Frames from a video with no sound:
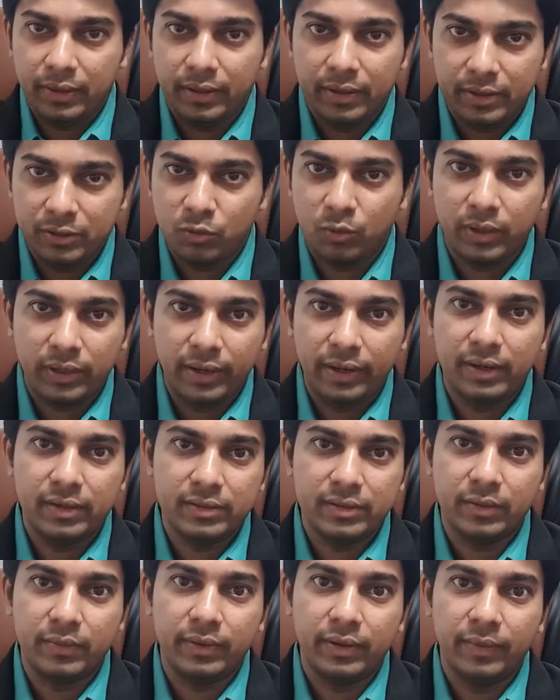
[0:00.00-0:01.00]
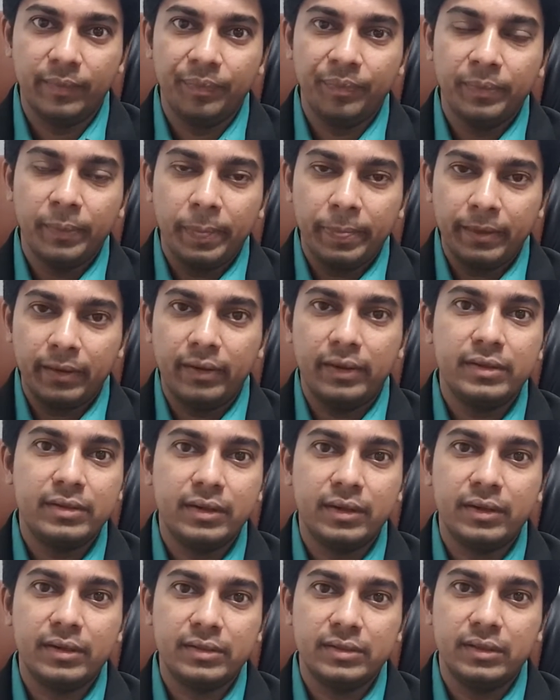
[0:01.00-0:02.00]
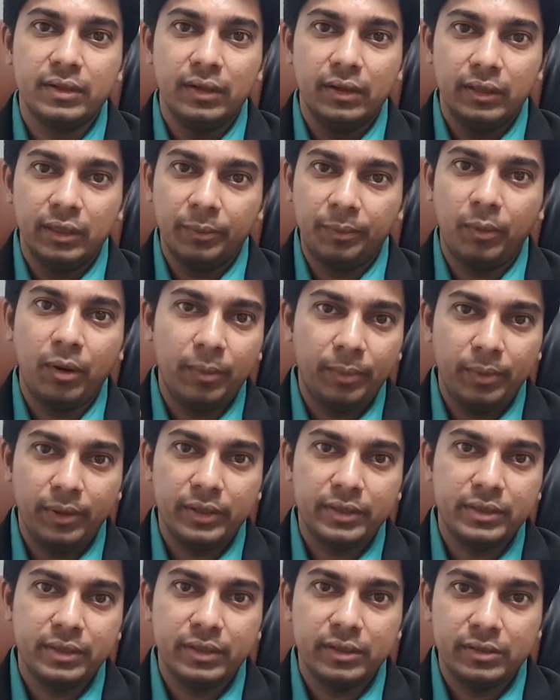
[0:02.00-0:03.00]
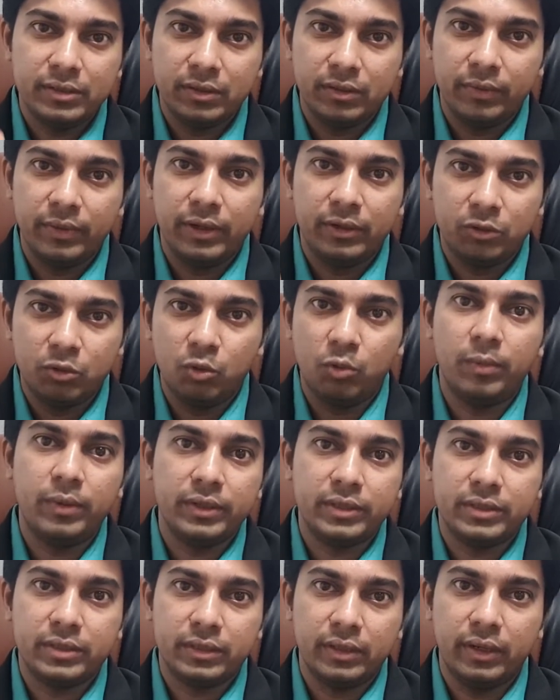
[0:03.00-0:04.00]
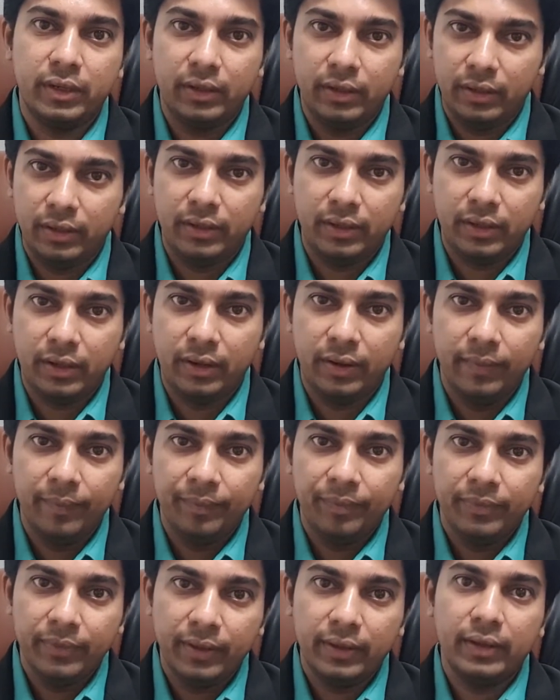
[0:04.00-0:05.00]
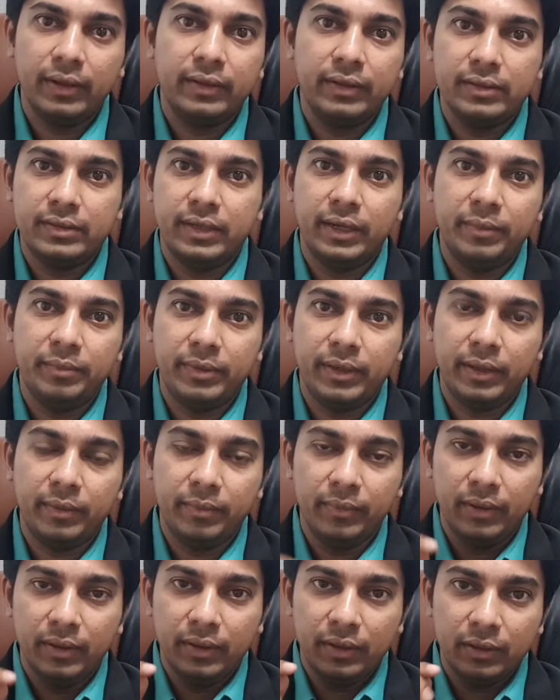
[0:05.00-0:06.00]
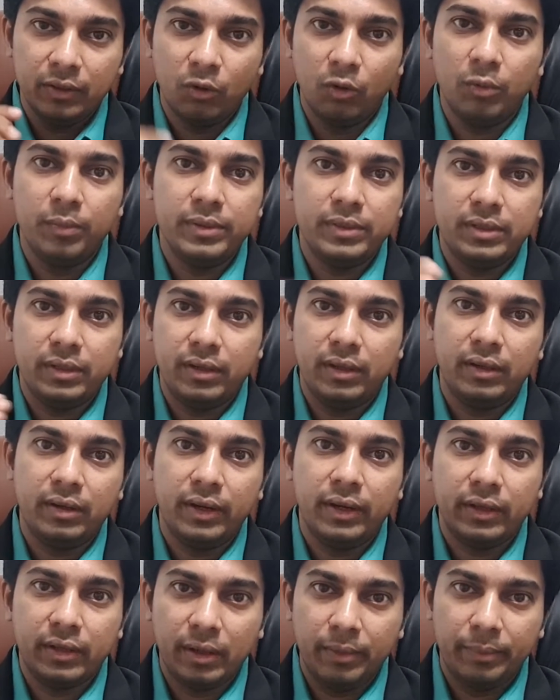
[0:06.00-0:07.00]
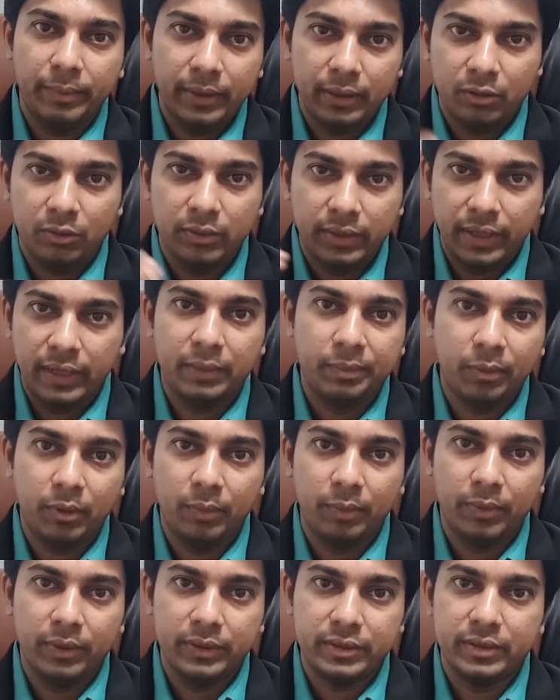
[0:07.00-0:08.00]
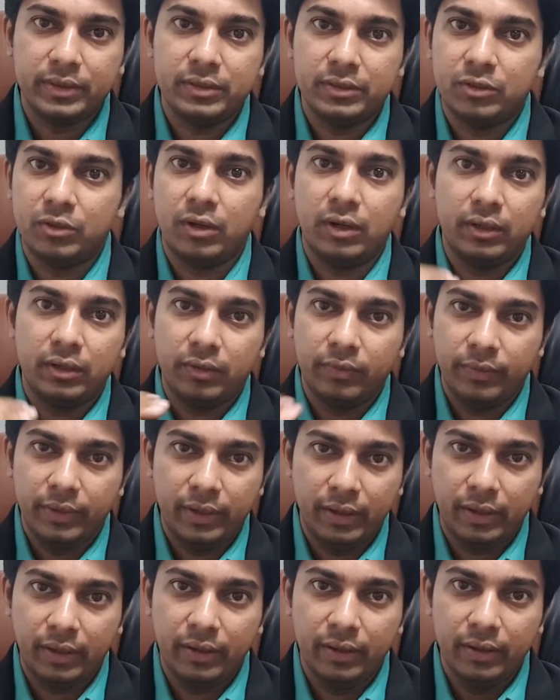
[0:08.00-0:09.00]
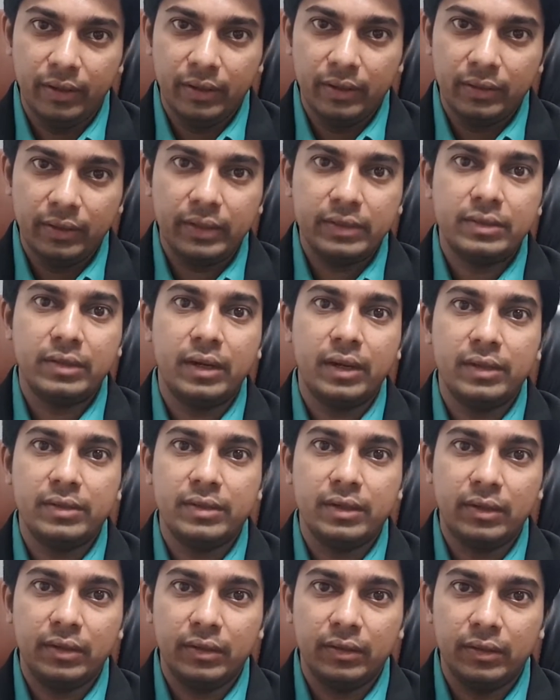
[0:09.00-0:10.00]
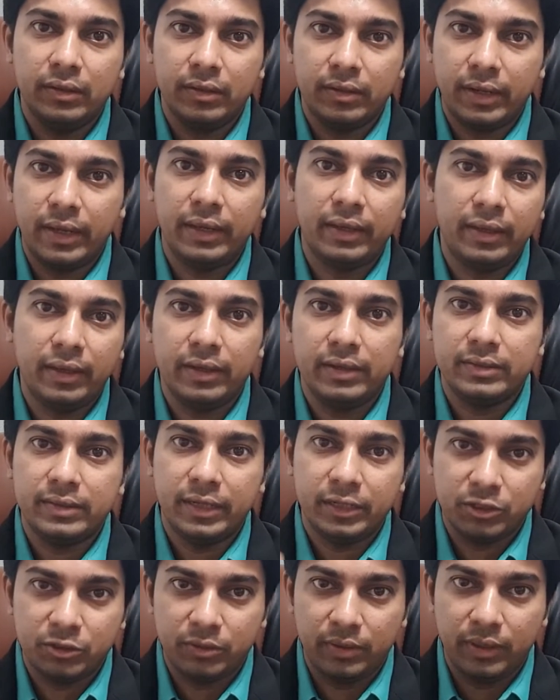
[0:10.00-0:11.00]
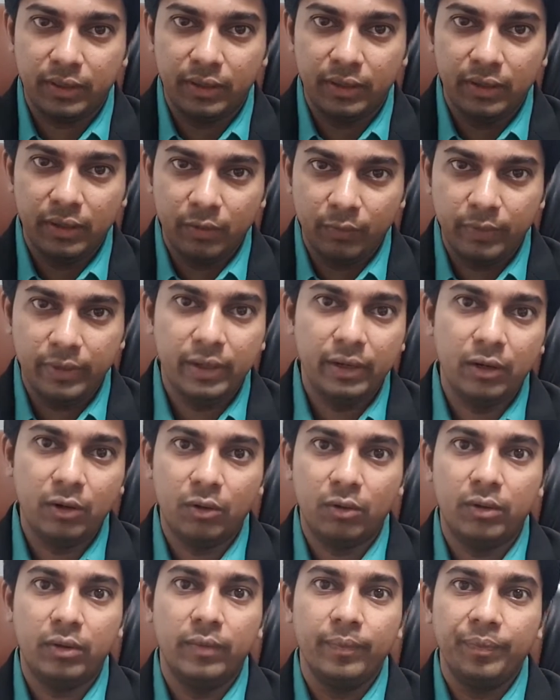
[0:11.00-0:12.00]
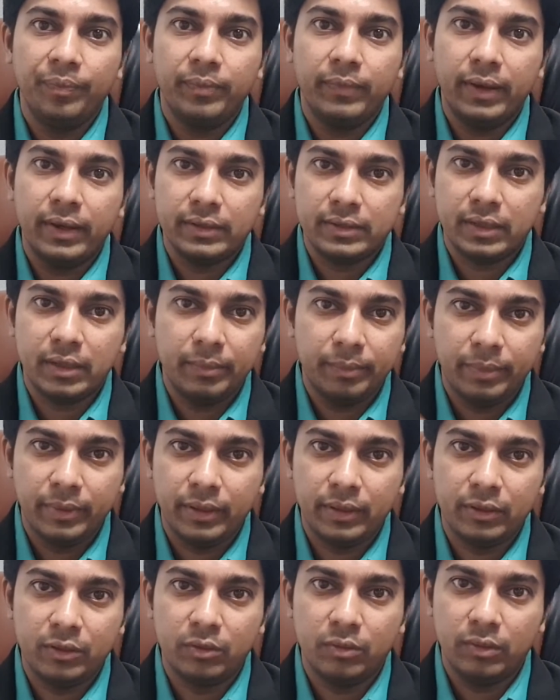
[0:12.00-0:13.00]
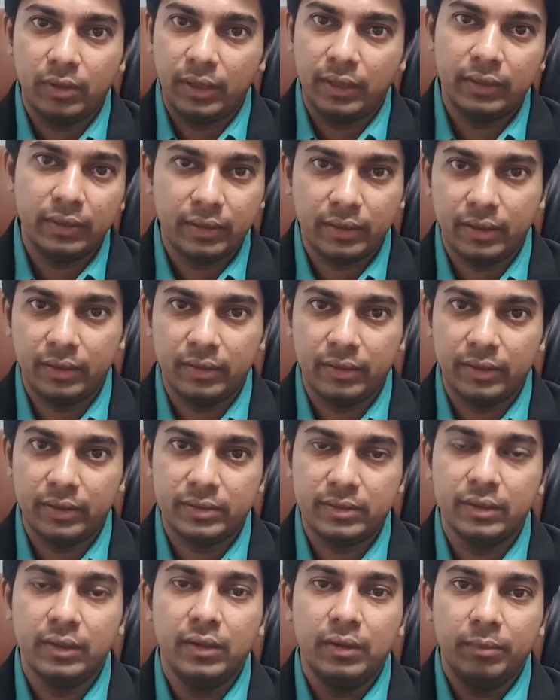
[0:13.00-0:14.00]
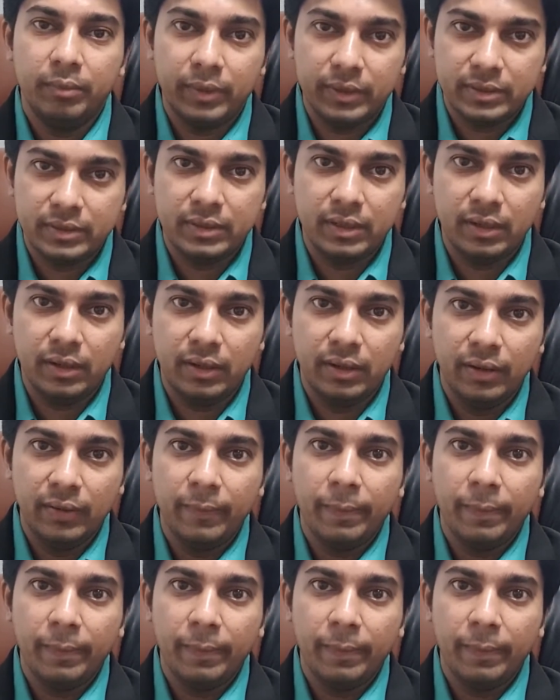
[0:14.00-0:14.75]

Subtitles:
it is 187. The reason is the population is too much in India, and at the same time the obesity rate compared to that population is not very high. That's the reason the ranking is actually very low as compared to other countries. But still,